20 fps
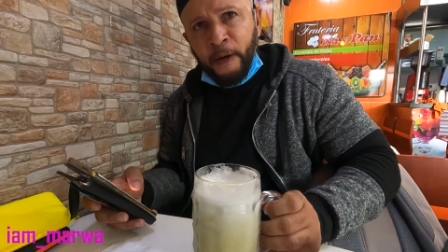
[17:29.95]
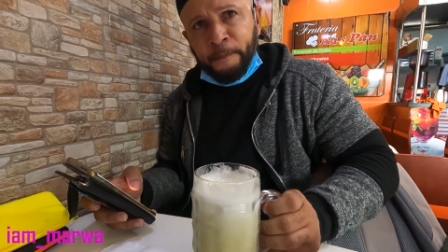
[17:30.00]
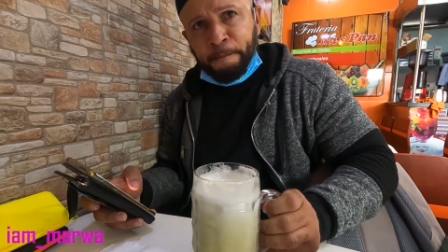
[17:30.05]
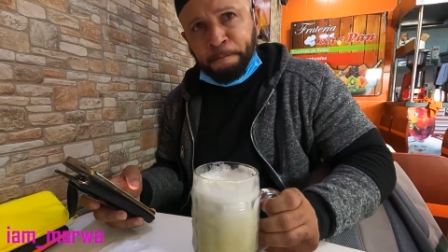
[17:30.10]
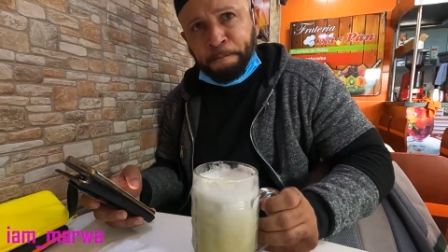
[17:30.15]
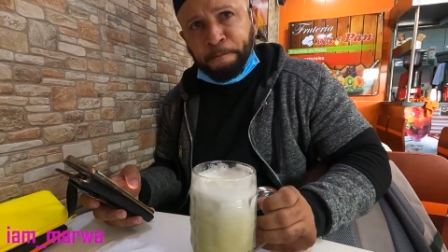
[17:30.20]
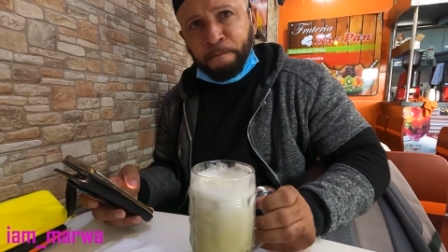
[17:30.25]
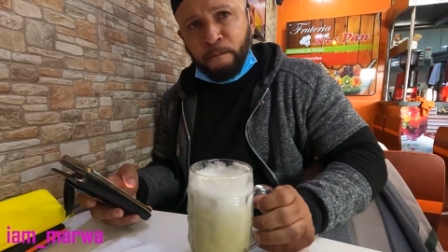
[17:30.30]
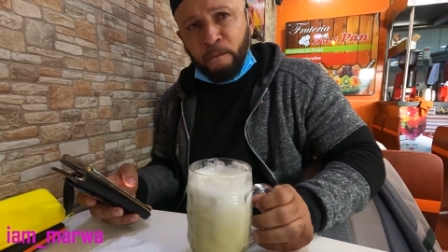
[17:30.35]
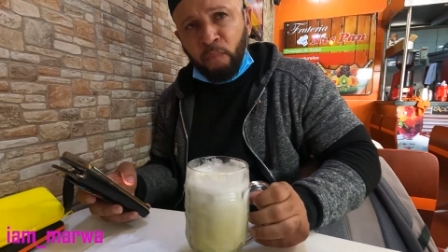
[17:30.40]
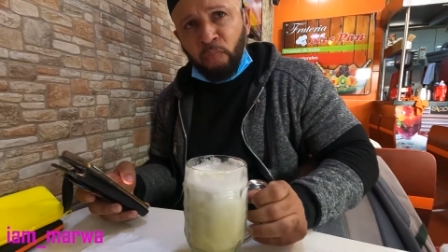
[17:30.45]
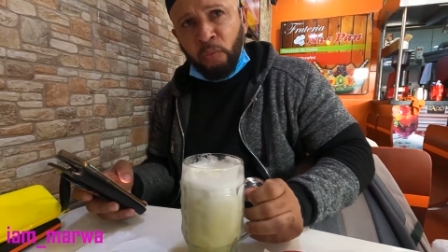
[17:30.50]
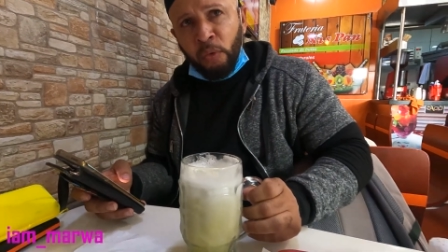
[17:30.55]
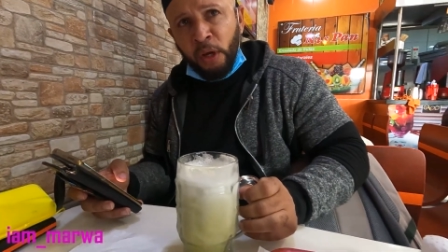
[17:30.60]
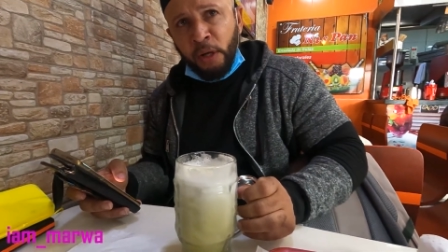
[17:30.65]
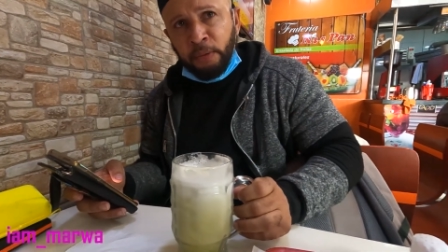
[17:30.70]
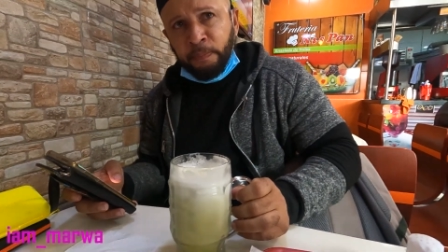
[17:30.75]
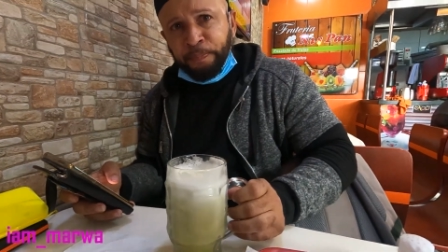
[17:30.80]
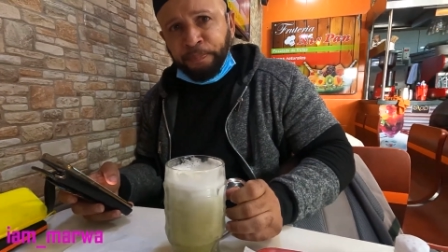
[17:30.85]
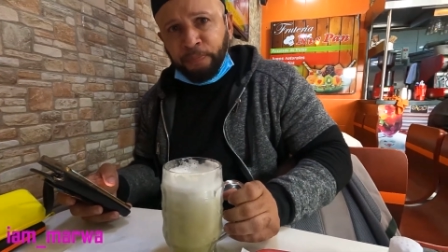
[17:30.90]
I don't do
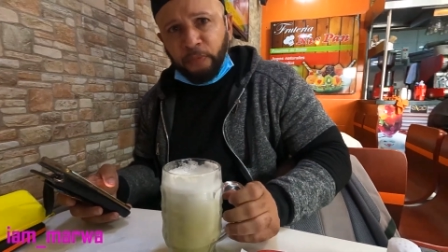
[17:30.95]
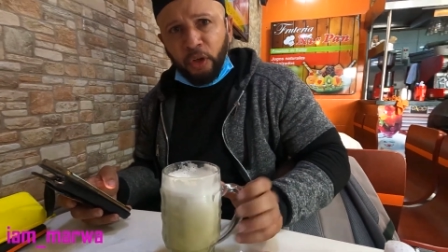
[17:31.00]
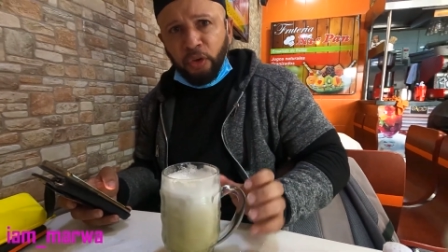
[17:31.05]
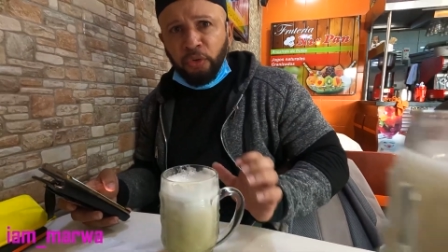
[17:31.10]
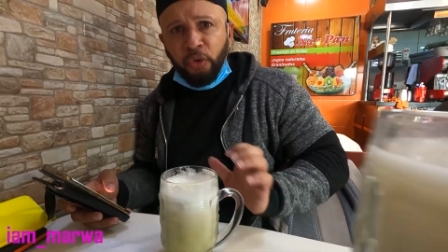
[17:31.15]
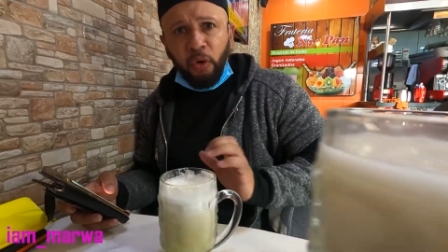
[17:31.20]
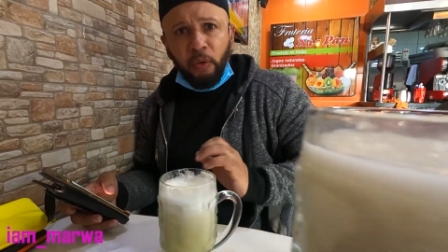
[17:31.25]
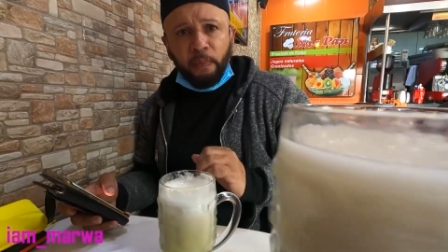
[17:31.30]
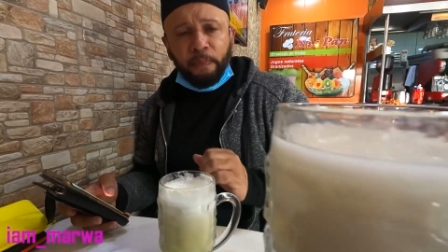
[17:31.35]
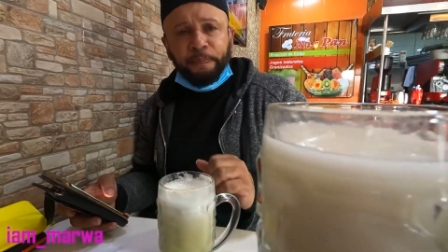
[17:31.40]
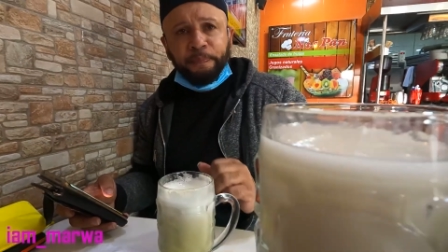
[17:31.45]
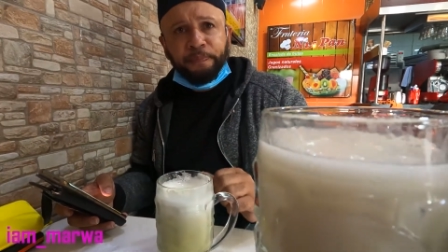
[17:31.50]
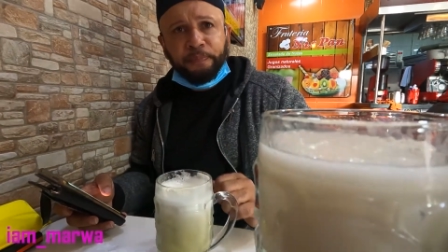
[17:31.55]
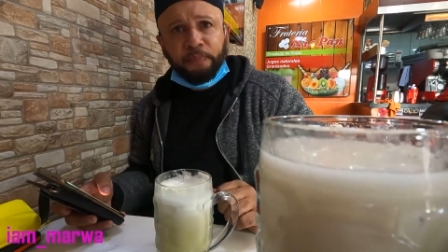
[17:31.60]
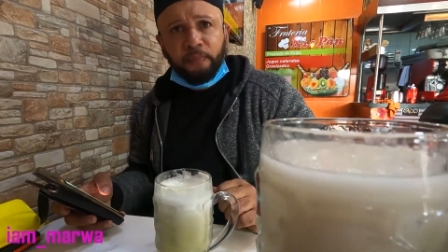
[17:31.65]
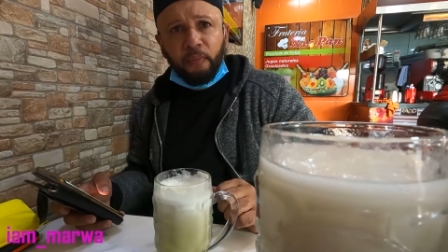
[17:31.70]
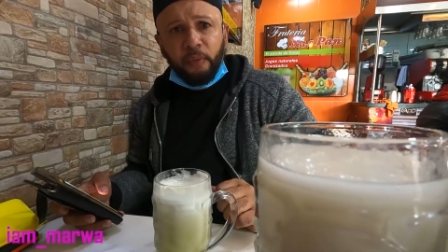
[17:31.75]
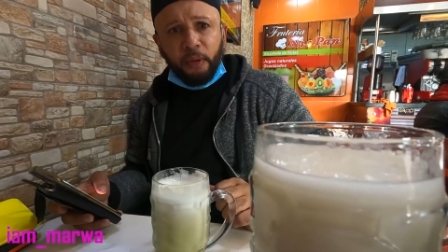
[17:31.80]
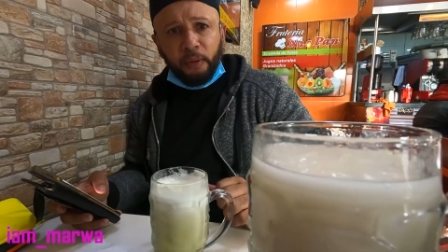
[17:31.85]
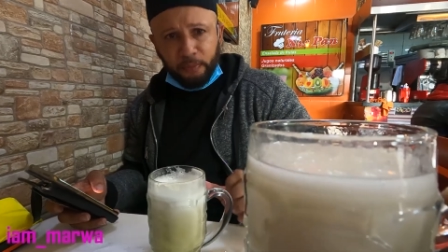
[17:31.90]
that. Man, cheers,
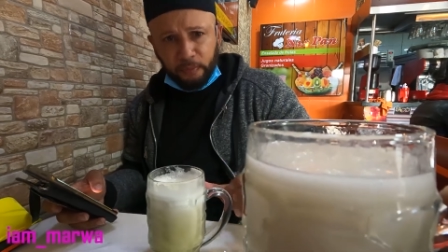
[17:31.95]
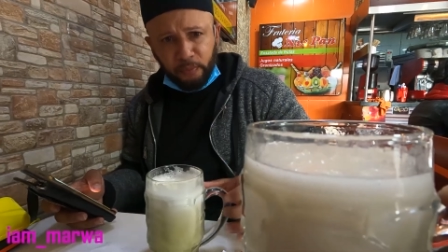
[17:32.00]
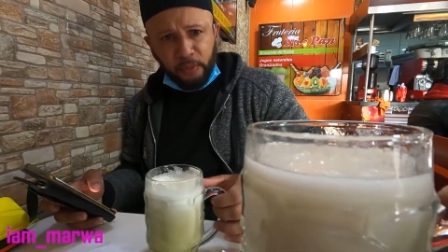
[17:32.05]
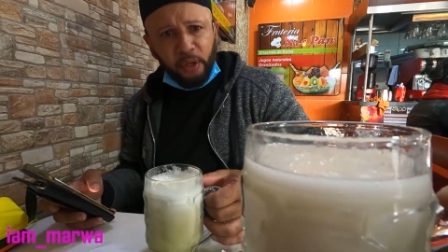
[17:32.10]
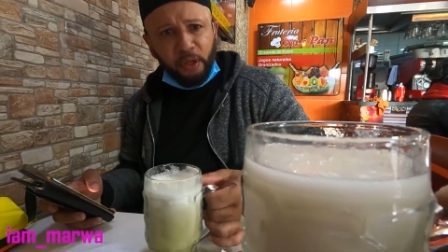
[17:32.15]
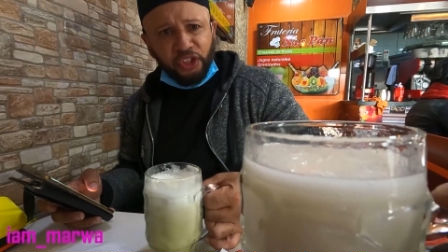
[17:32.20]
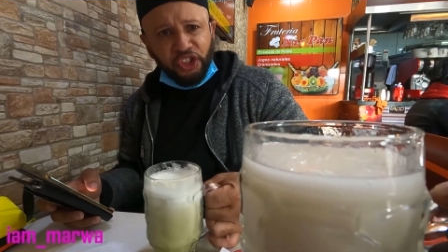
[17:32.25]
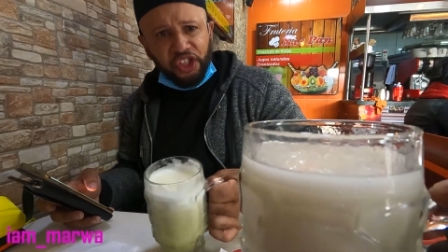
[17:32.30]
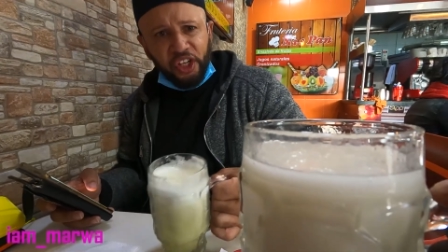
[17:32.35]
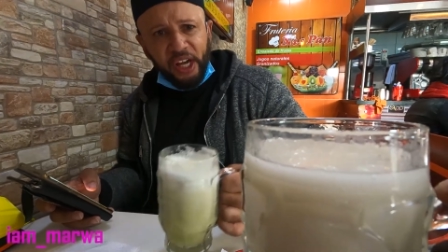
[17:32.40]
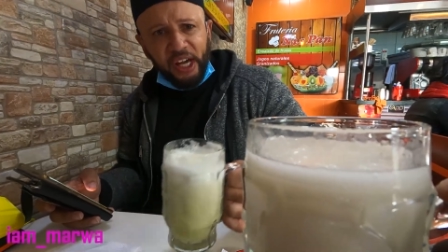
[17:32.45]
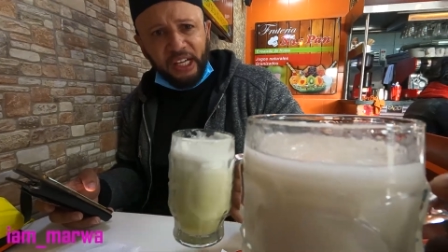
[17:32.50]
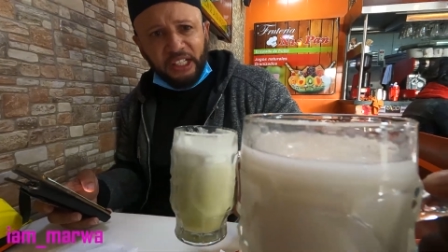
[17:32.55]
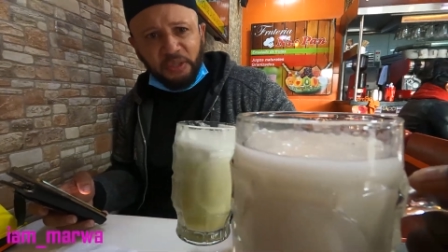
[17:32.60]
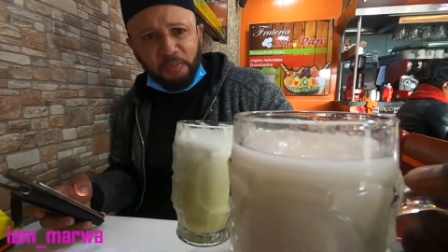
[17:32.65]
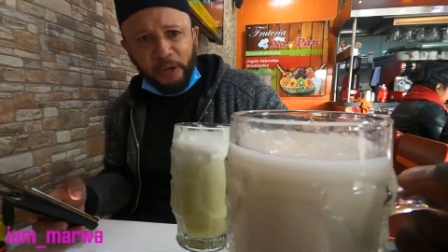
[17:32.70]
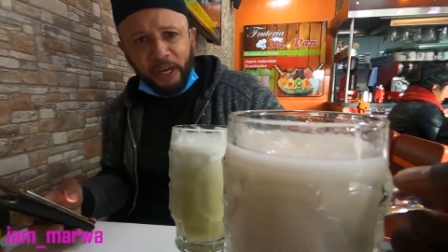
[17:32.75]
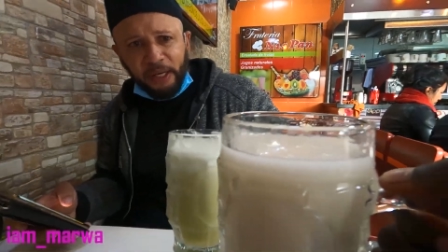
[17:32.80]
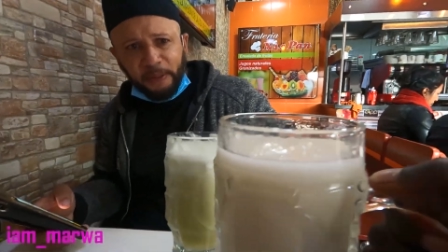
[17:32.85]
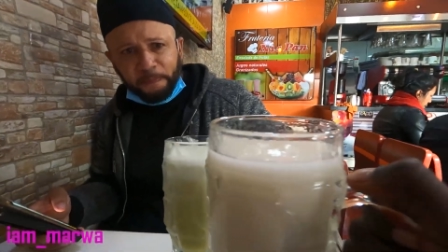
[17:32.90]
bro. Bro,
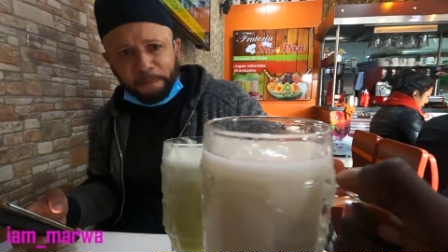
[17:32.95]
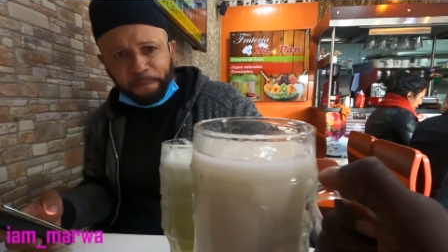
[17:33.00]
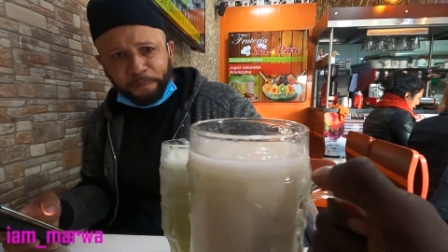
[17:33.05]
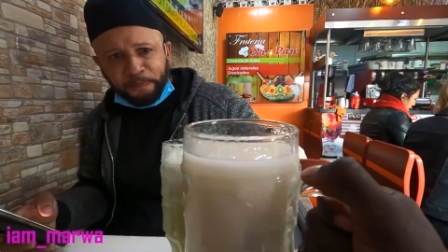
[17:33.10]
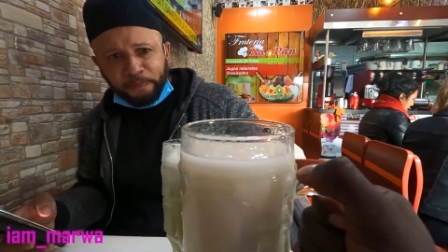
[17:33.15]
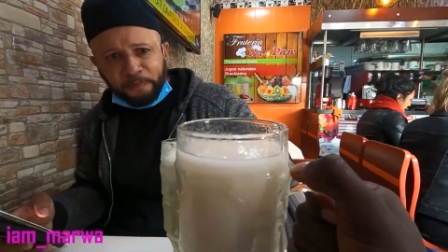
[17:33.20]
cheers, man.